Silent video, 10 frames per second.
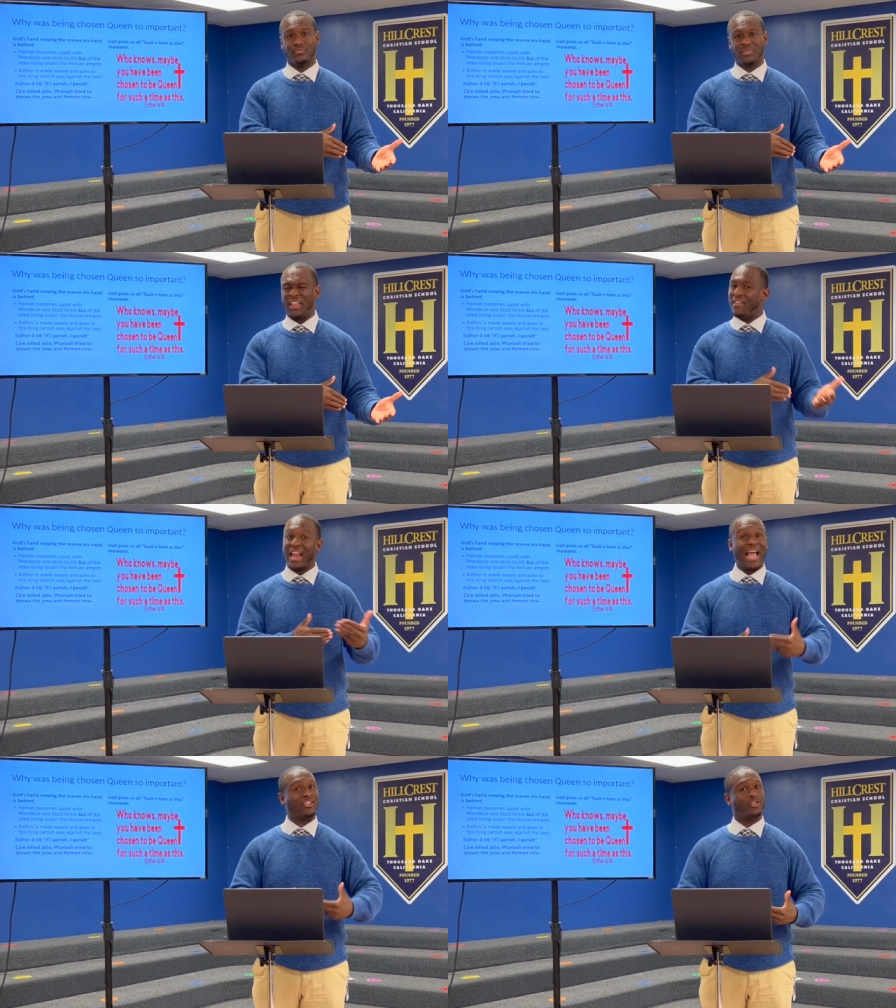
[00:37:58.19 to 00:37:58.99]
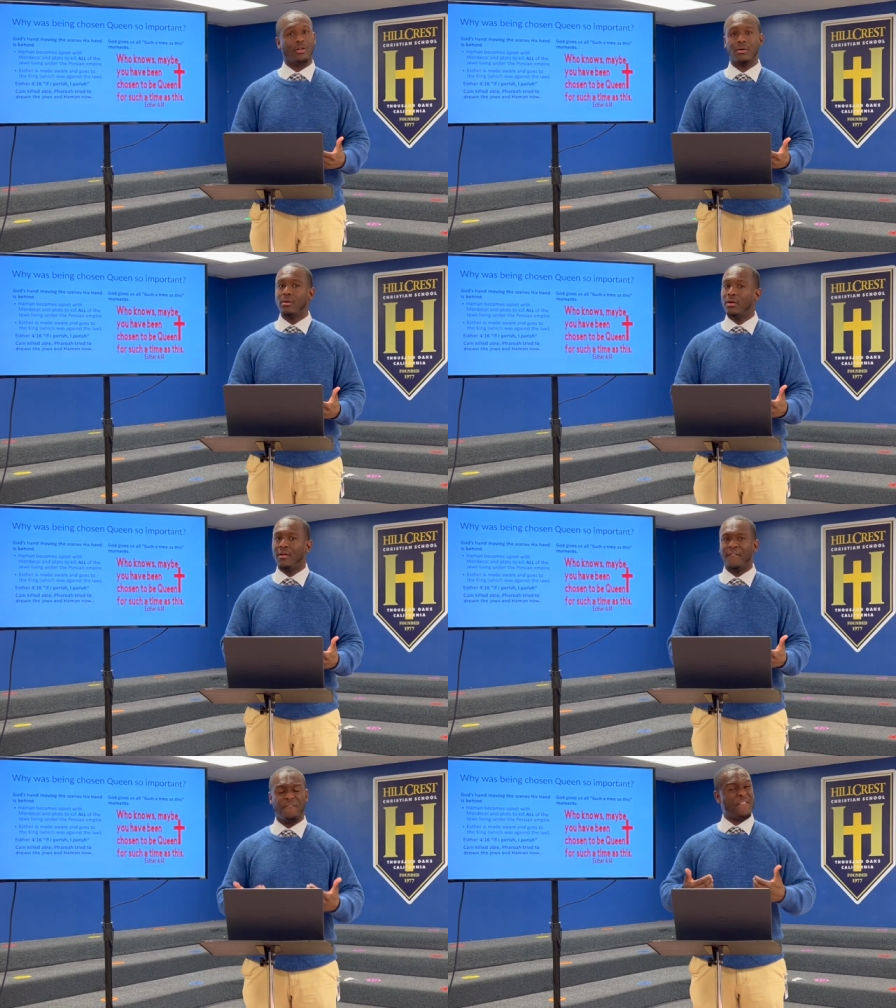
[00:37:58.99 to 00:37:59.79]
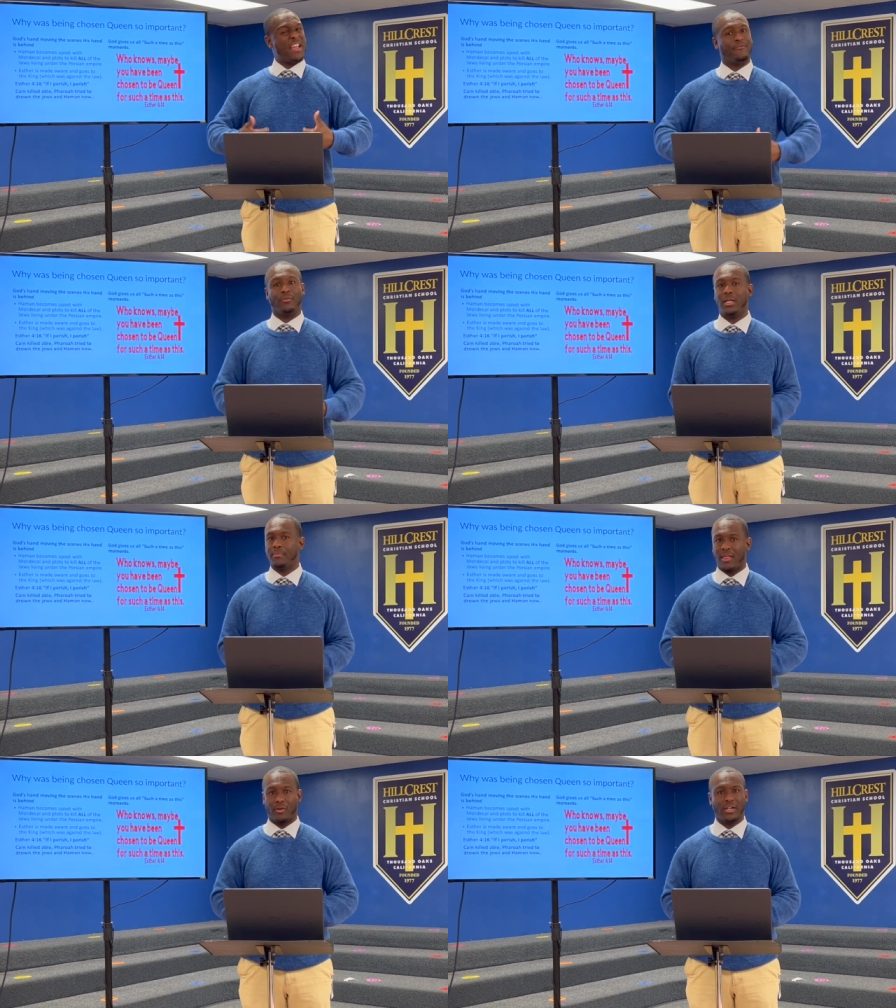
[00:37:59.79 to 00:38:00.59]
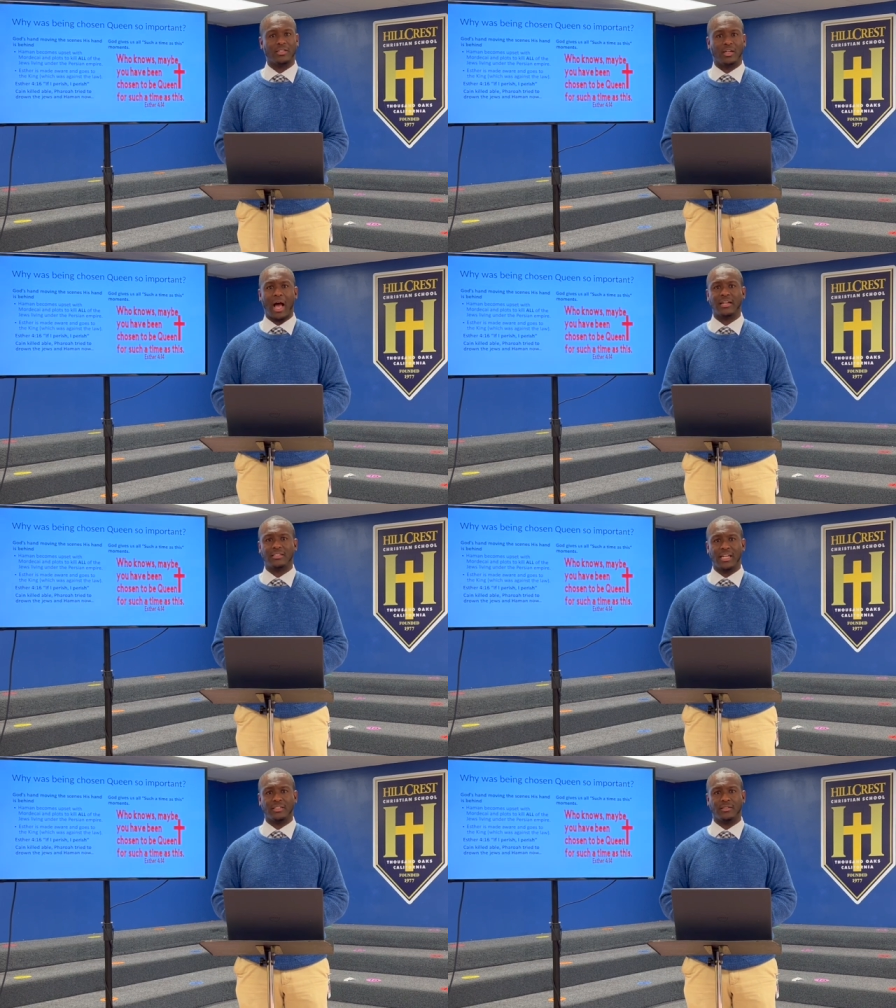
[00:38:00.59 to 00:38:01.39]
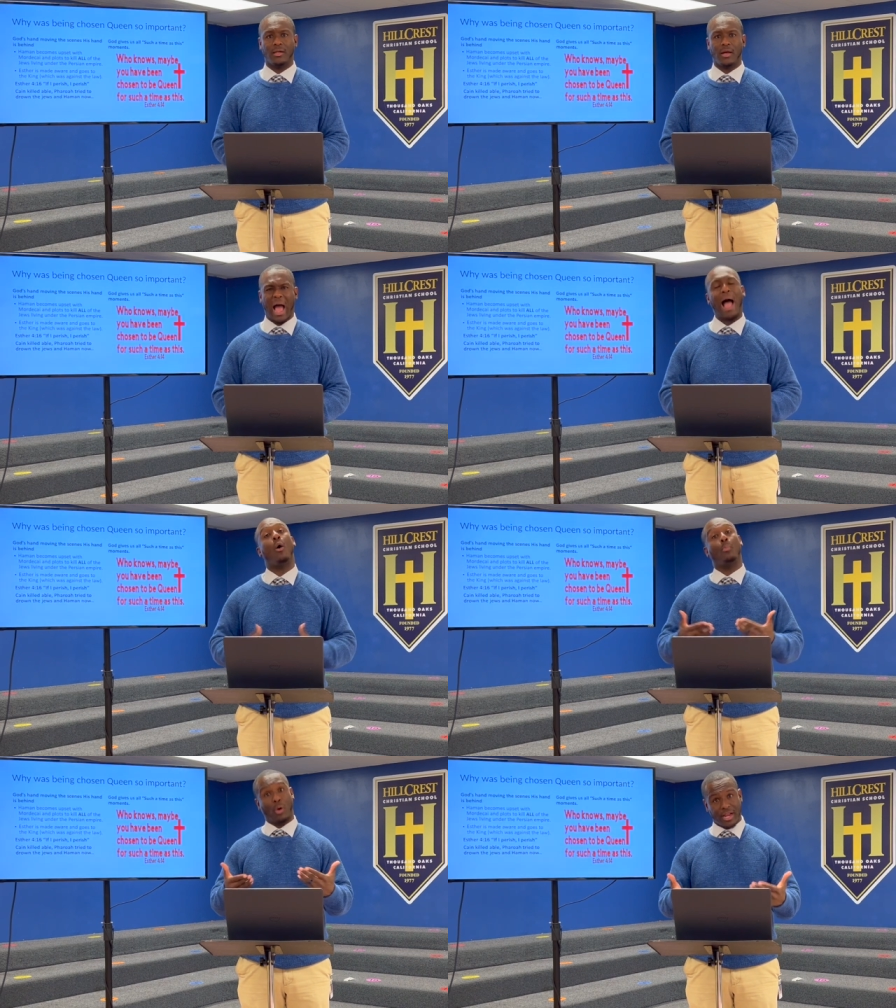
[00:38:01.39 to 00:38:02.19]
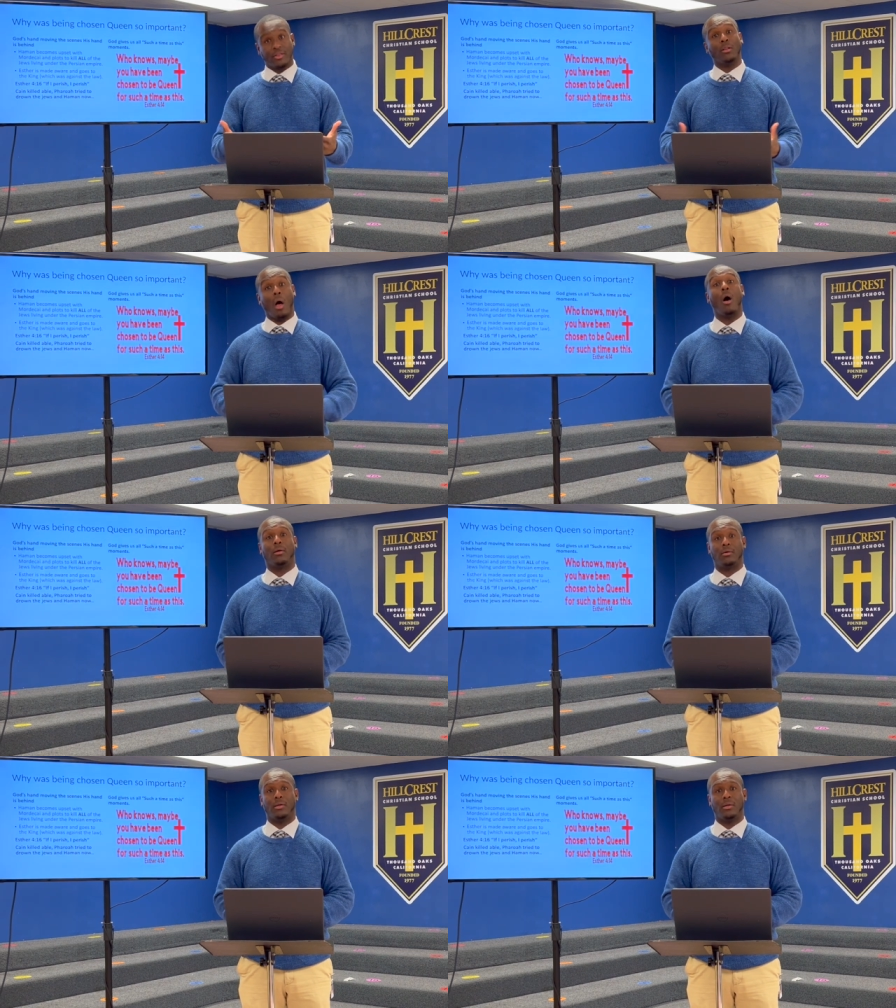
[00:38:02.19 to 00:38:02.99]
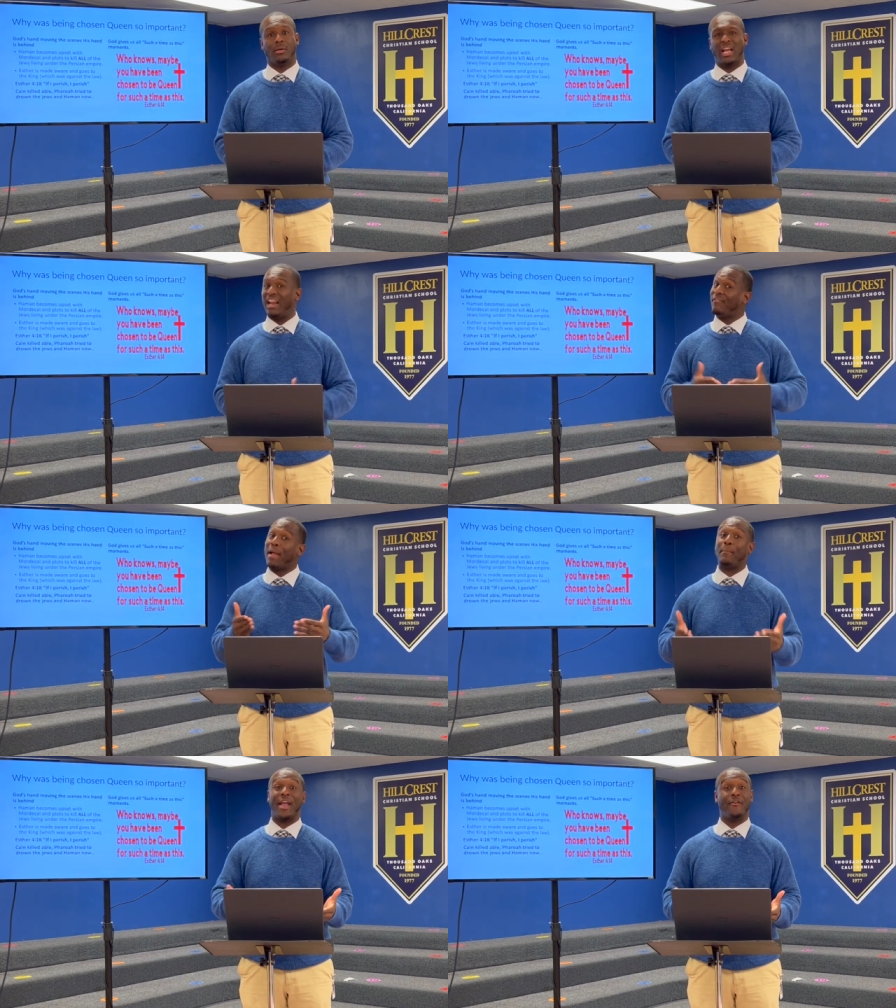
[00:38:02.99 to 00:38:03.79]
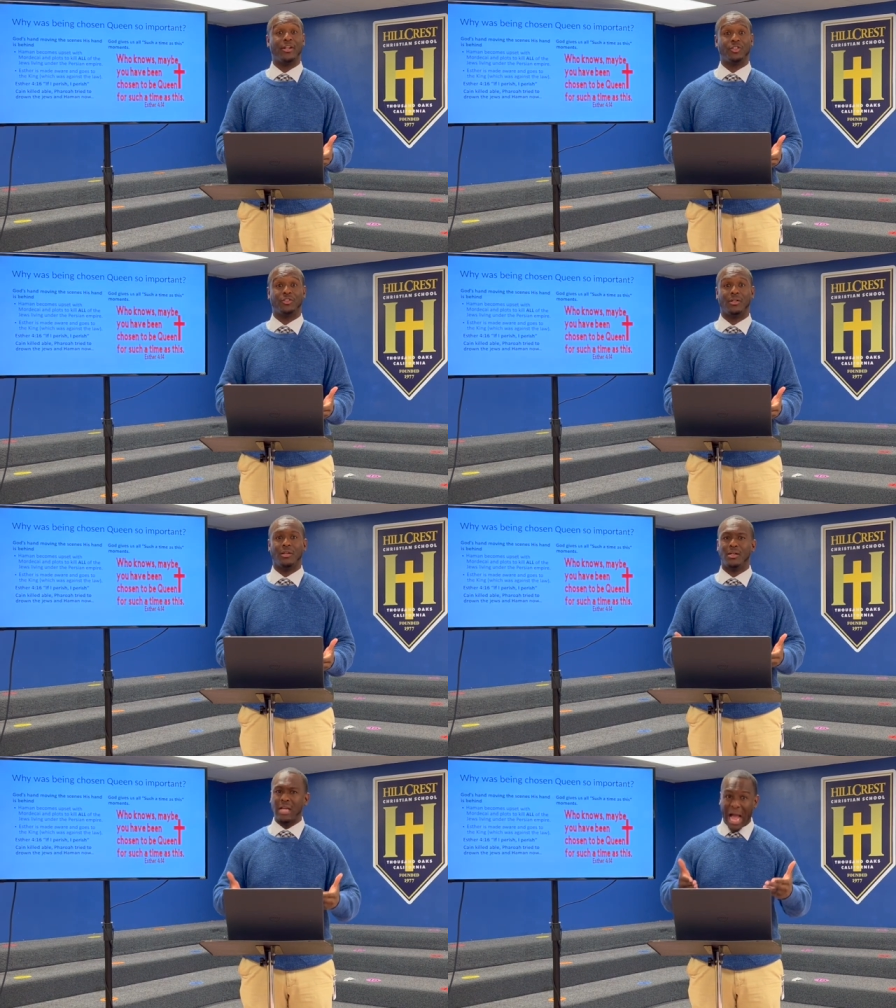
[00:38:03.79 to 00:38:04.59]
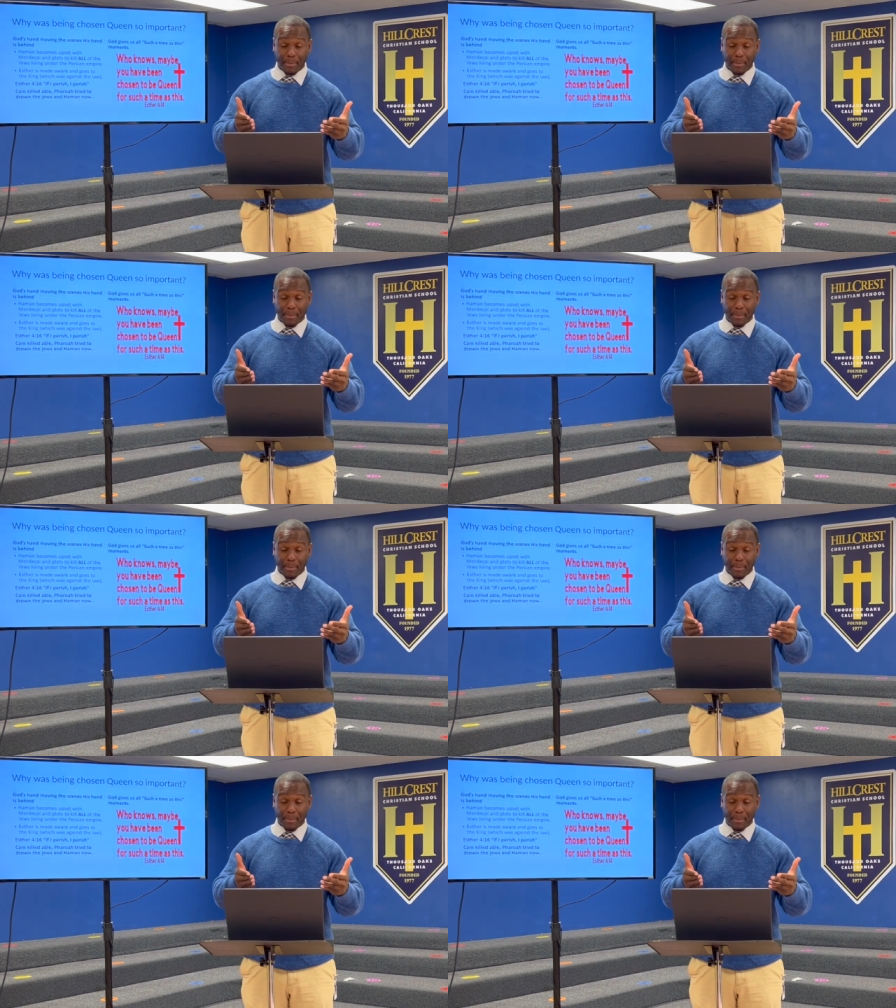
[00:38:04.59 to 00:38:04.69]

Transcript: And then Esther, faithfully by the grace of God, says, I'll break the law. And if I perish, I